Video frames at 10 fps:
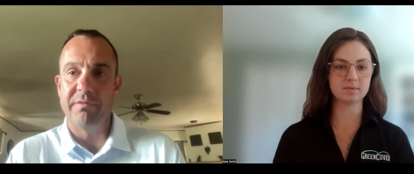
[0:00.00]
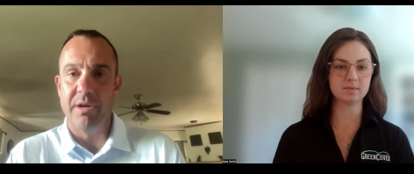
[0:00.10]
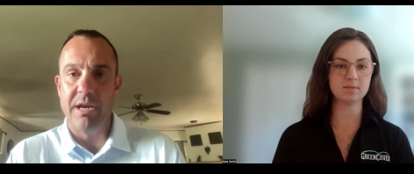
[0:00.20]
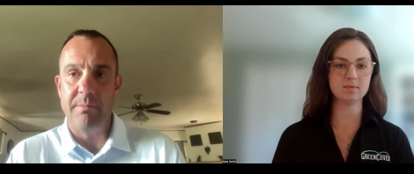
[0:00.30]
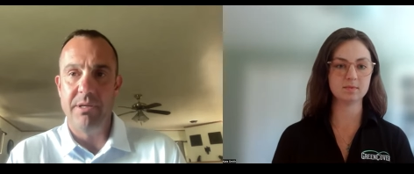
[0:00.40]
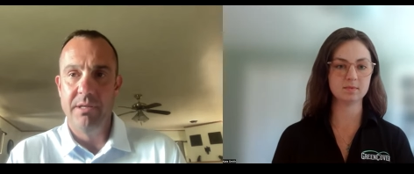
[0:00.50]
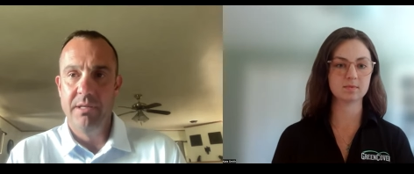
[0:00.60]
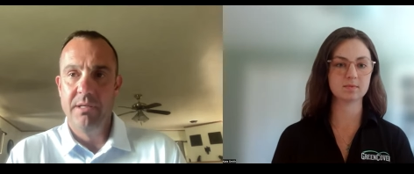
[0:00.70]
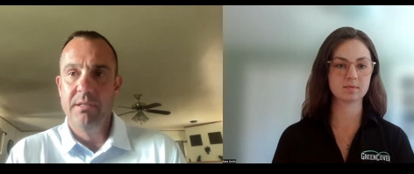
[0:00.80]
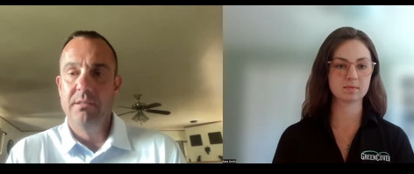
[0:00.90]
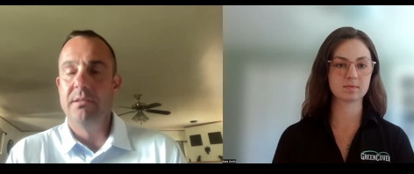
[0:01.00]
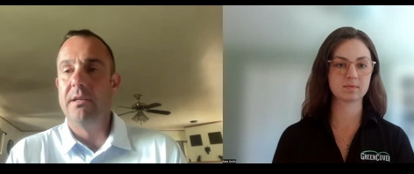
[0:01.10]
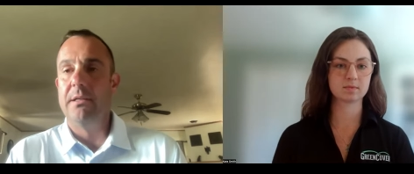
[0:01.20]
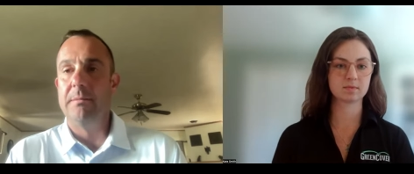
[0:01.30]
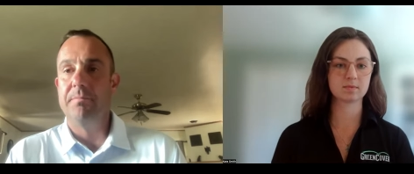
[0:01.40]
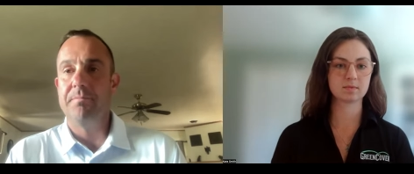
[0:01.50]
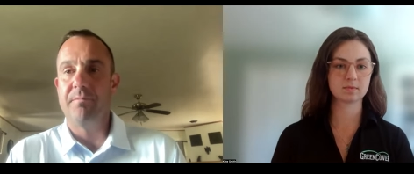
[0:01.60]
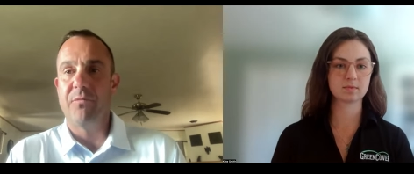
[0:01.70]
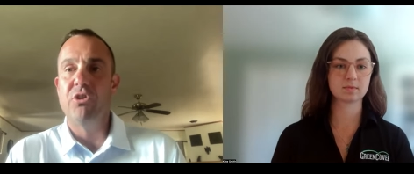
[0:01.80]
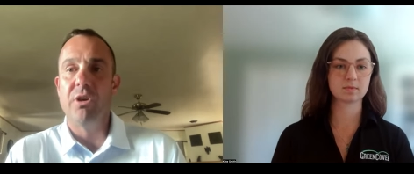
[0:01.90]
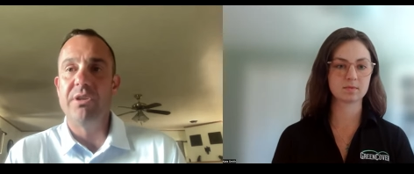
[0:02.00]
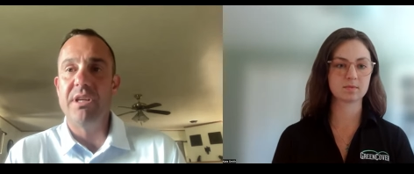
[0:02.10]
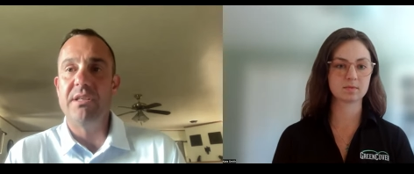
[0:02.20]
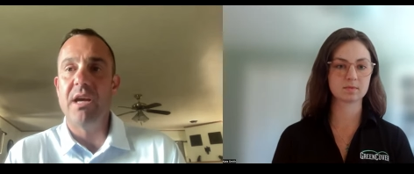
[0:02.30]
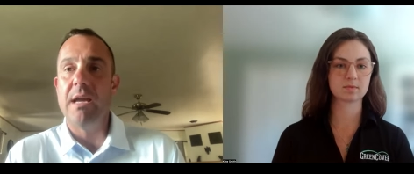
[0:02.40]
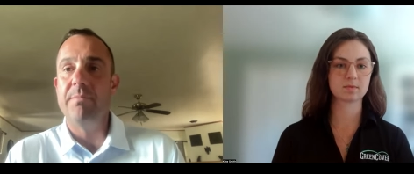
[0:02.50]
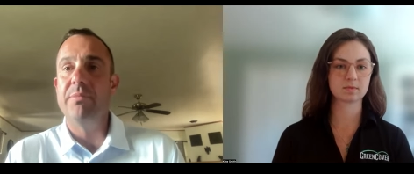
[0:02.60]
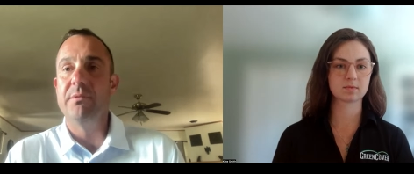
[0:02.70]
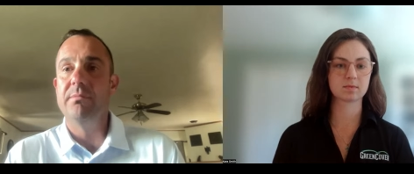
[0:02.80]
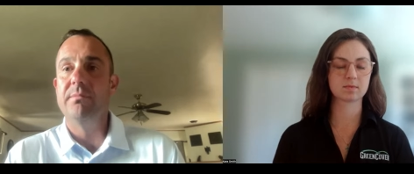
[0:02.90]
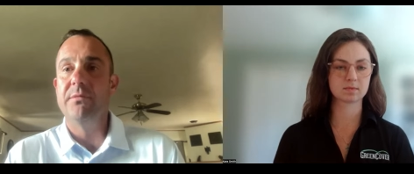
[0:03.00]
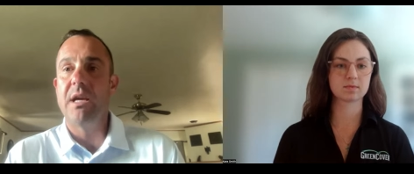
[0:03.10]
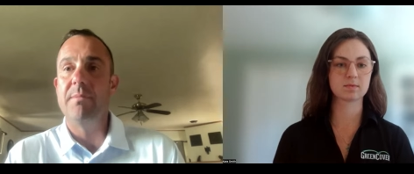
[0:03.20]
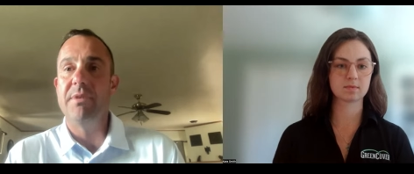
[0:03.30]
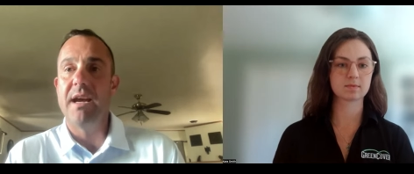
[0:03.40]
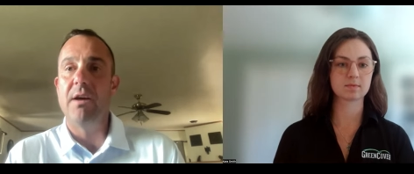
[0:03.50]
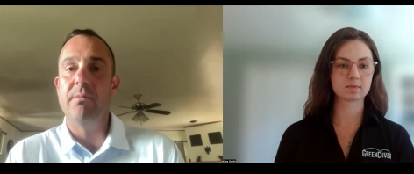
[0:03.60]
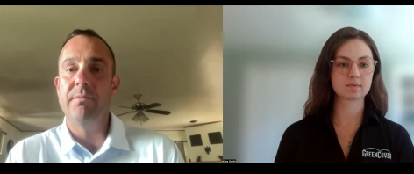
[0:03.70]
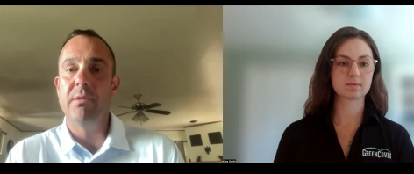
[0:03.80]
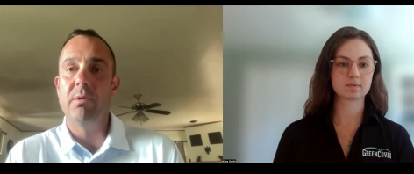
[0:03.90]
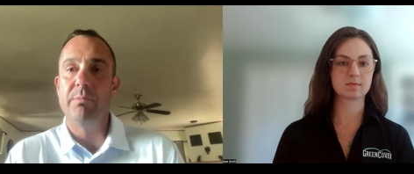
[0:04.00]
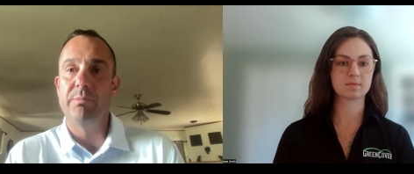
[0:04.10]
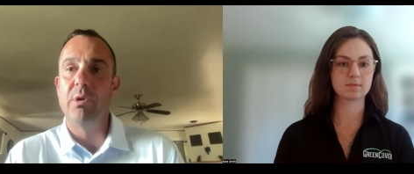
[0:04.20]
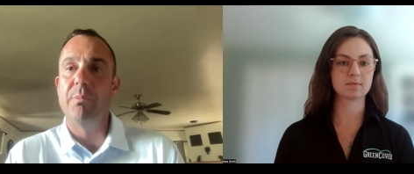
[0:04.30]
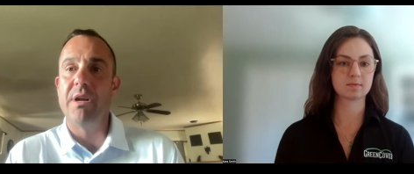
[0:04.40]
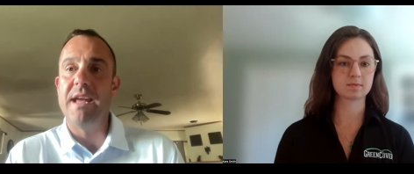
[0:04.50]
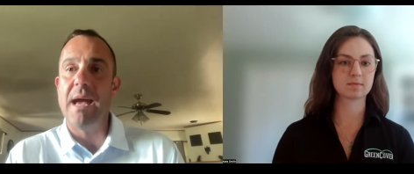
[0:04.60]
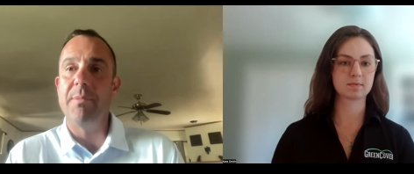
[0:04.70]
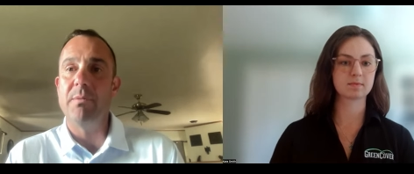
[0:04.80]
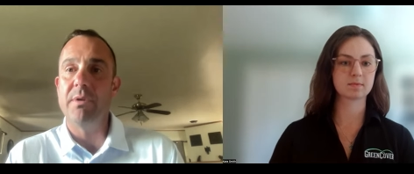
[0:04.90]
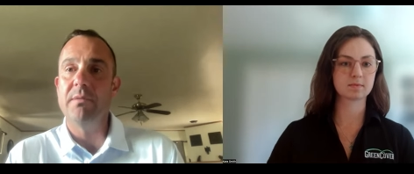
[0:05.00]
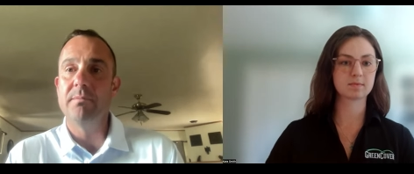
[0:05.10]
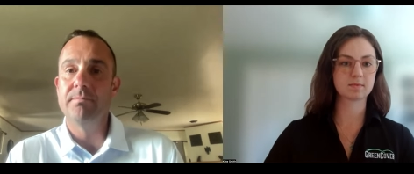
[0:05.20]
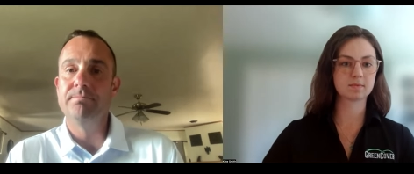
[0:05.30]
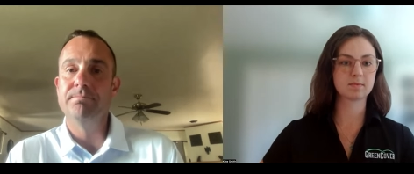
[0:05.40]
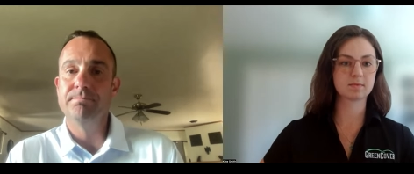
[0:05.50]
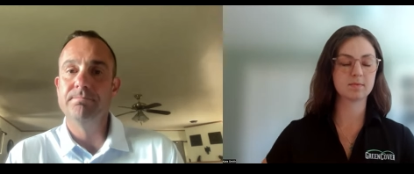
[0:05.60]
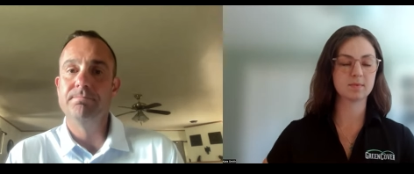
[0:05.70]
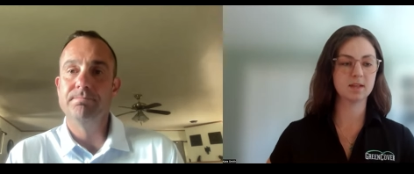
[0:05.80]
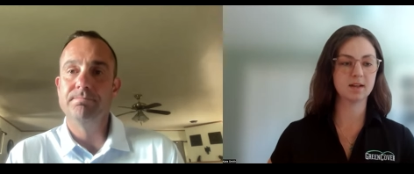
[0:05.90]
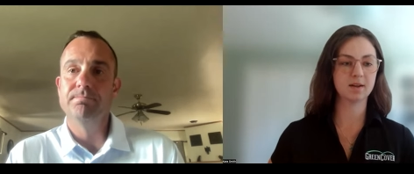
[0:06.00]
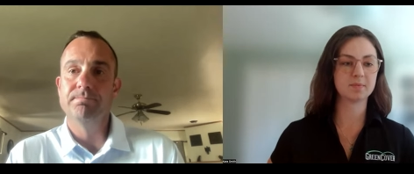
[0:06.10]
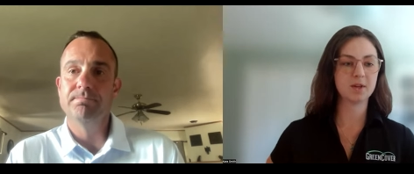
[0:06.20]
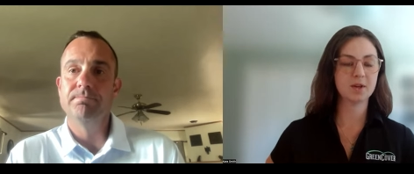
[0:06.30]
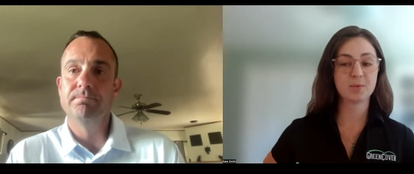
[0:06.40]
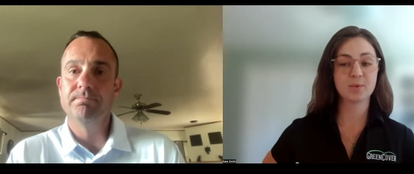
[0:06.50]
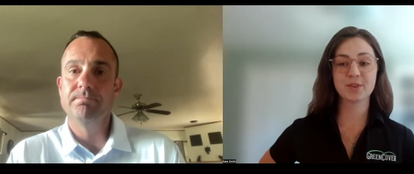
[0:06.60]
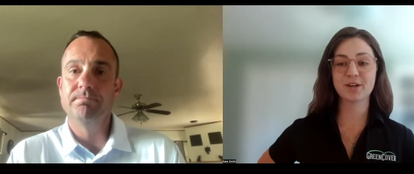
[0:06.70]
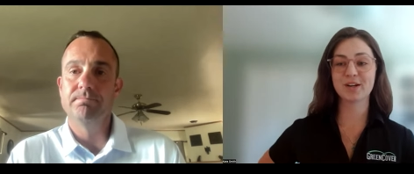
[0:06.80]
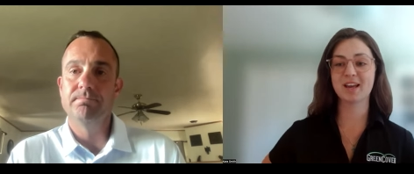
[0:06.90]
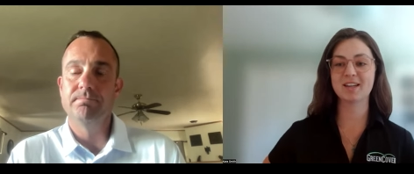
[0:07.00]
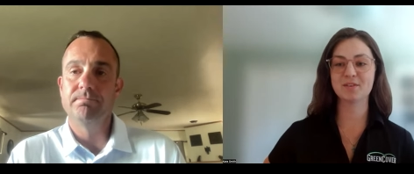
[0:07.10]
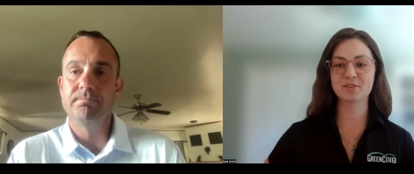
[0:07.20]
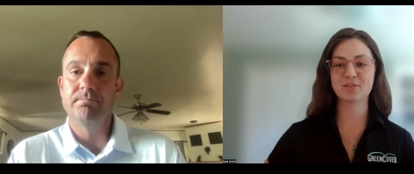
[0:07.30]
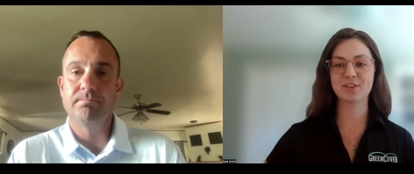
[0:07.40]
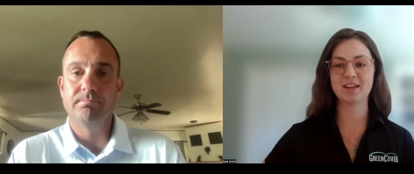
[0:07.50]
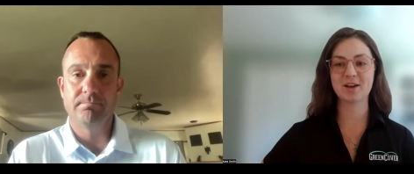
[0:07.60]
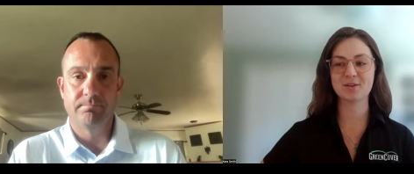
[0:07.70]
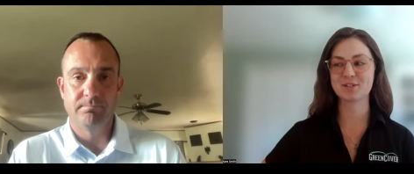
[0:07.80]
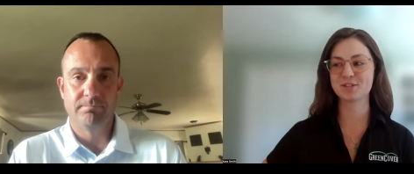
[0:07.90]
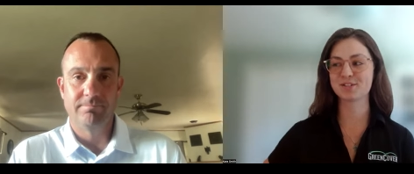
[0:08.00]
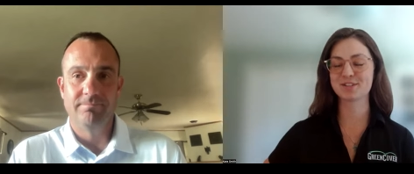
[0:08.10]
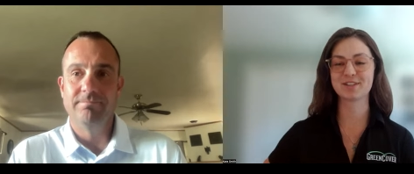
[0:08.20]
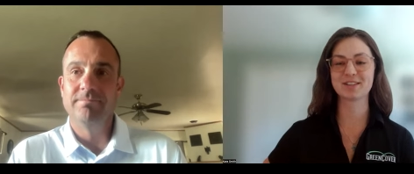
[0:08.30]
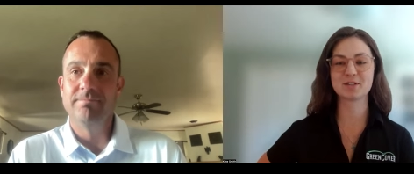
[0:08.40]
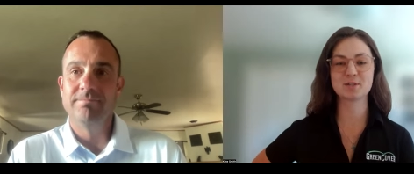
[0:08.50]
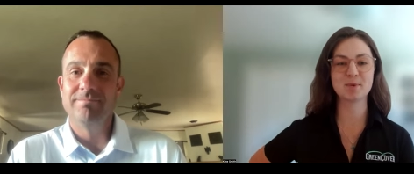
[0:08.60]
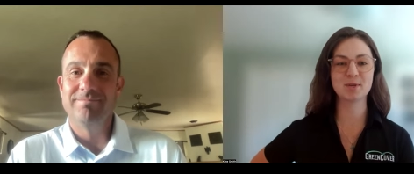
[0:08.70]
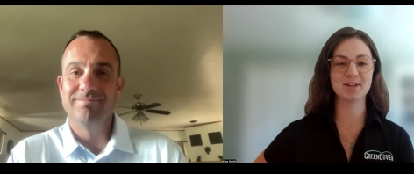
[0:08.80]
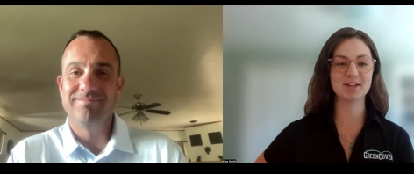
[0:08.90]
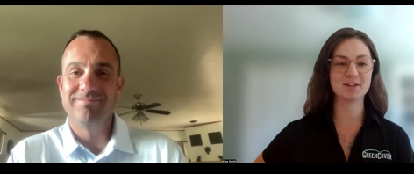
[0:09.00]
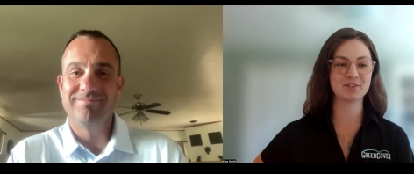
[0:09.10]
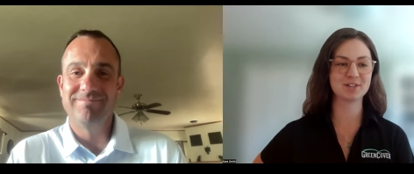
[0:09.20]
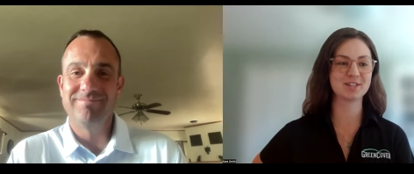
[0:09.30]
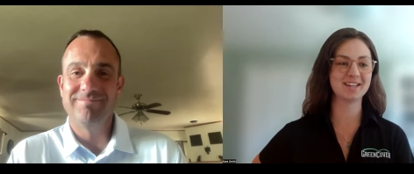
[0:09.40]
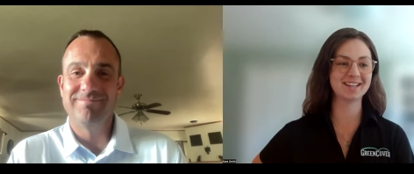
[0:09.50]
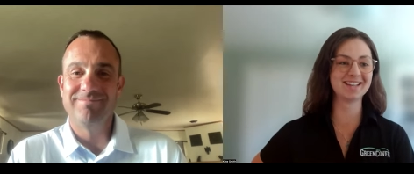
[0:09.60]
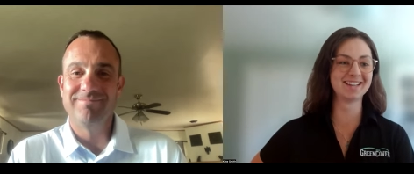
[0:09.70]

Speaker 1: framed um, Jersey type type cow that we're we're pretty happy with.
Speaker 2: Yeah. Well, there again, even for the cows, there's there's beauty and diversity